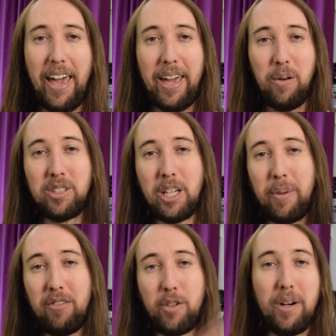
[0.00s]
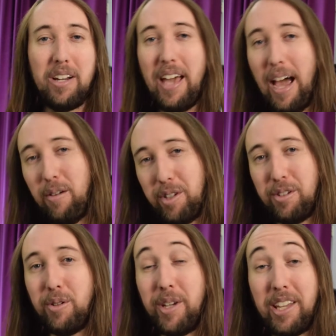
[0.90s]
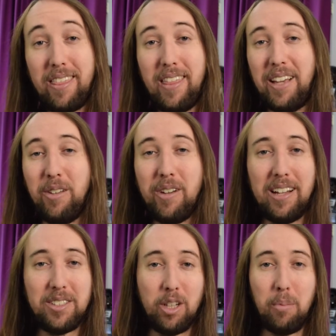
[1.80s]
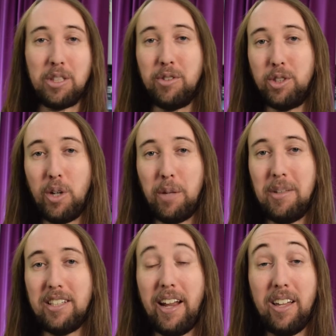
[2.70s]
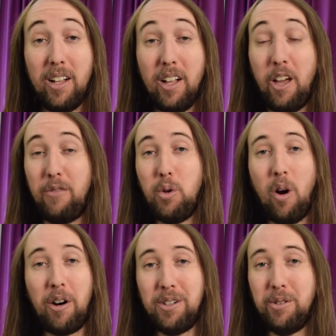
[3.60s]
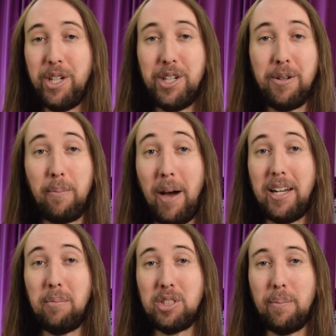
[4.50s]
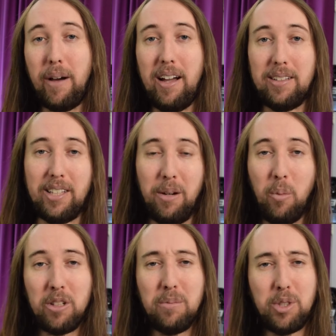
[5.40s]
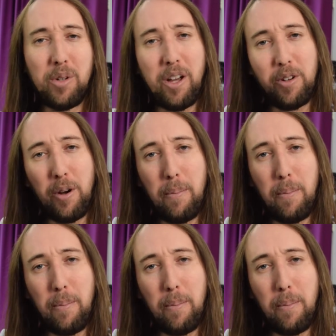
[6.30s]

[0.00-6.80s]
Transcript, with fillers: Hey, what's up everybody? How are you doing? Thank you guys so much for joining me today. If you are new here, my name is Tobias and welcome to another